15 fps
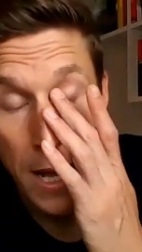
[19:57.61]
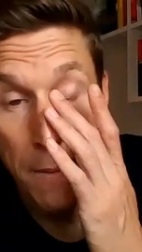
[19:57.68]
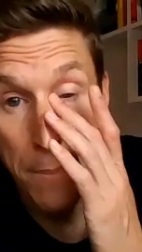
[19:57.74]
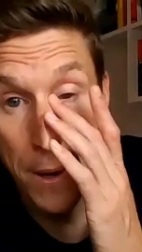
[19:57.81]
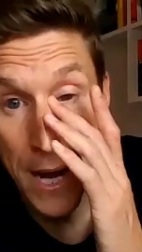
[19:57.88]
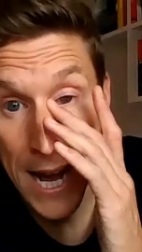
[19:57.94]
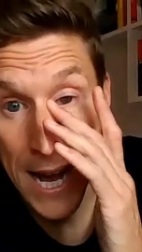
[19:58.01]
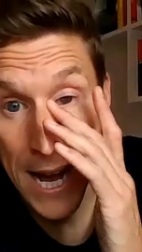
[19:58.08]

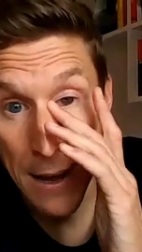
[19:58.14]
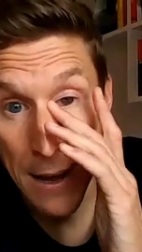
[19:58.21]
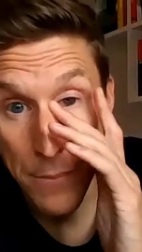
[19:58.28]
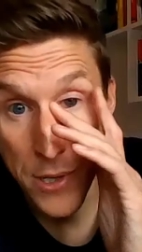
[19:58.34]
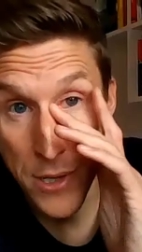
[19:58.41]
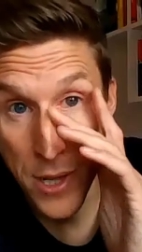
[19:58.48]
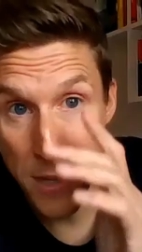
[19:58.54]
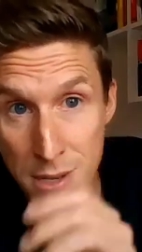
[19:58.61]
and
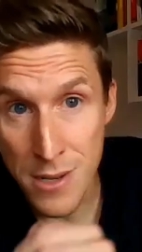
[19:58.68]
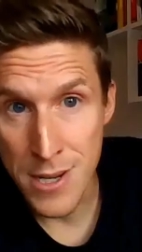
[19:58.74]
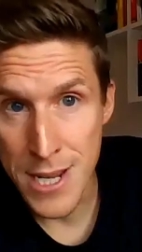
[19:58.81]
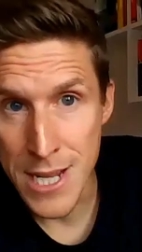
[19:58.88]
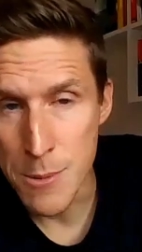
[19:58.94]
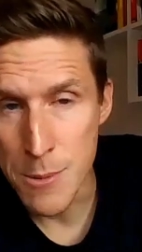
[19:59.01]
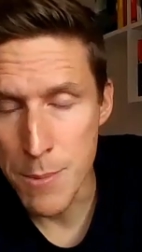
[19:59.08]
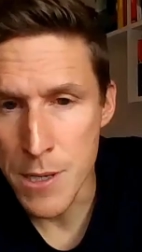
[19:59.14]
perhaps
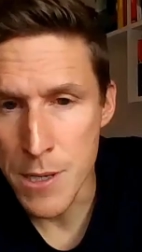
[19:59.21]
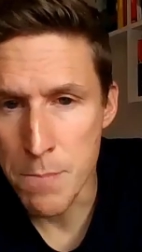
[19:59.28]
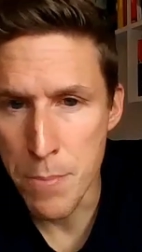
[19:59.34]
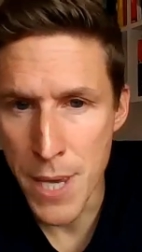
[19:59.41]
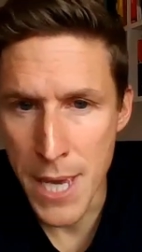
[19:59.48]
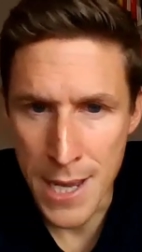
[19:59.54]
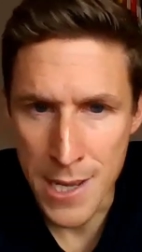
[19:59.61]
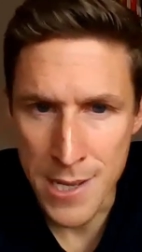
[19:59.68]
doesn't need to be
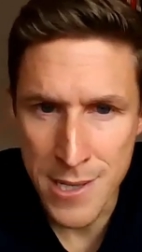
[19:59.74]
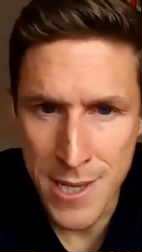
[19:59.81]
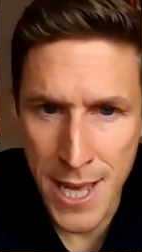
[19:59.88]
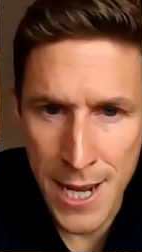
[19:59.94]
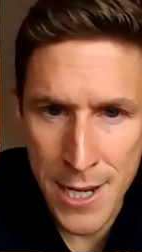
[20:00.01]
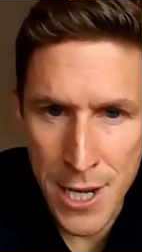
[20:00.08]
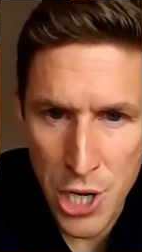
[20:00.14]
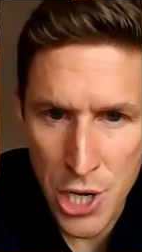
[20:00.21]
as big
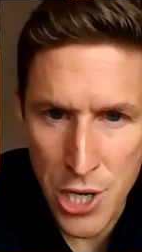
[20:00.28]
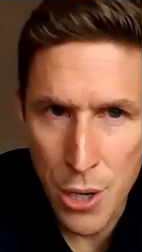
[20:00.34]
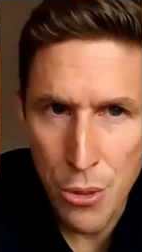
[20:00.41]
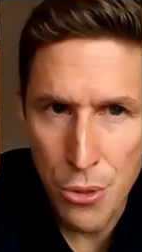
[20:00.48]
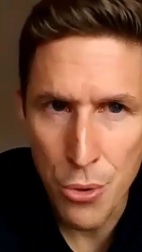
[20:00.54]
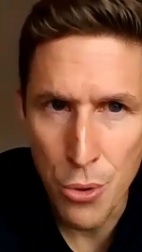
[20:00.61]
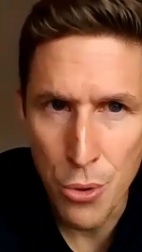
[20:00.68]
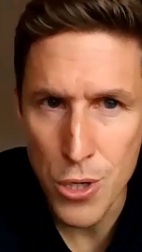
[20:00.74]
as they
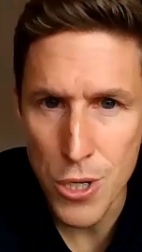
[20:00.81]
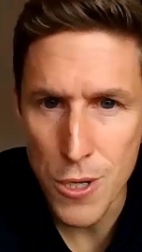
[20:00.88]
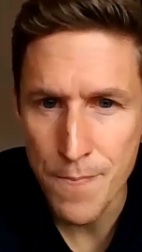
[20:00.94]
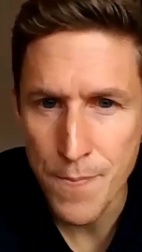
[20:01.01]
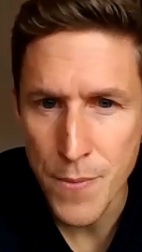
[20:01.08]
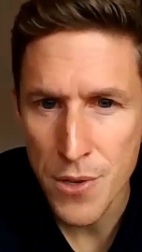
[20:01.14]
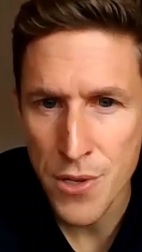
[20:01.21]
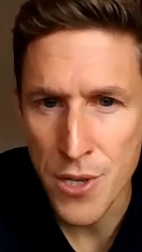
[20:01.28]
initially
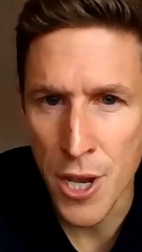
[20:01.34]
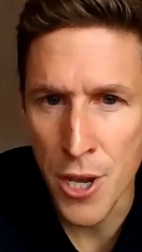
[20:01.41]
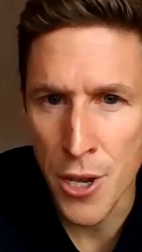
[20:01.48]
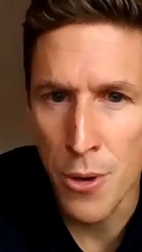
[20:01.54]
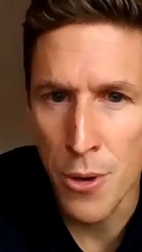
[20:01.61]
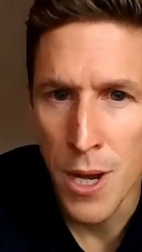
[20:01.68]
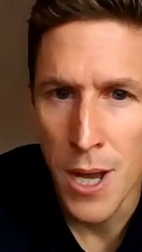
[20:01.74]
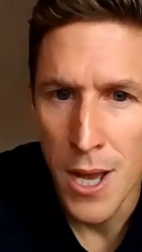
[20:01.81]
thought.
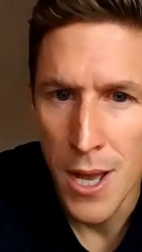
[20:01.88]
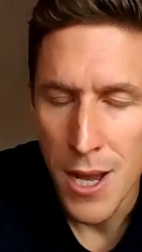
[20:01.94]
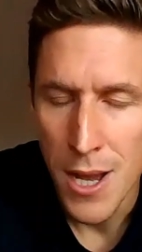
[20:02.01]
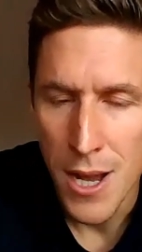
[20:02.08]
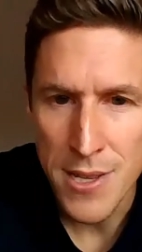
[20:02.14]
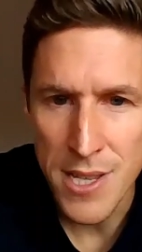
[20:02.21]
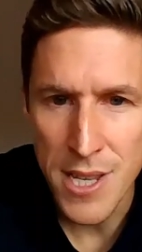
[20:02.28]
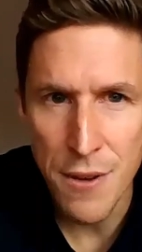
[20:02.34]
So
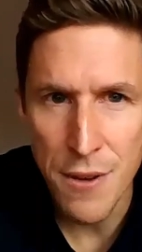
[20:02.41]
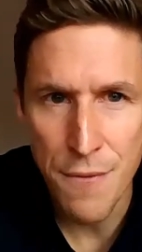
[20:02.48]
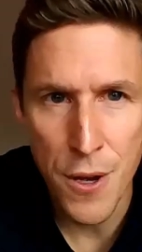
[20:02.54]
a